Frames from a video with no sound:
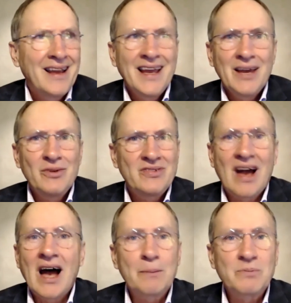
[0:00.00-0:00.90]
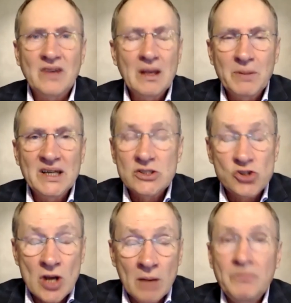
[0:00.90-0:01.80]
it was a hop, skip, and a
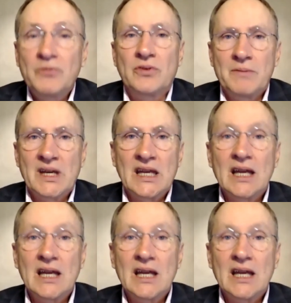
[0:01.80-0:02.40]
jump for me.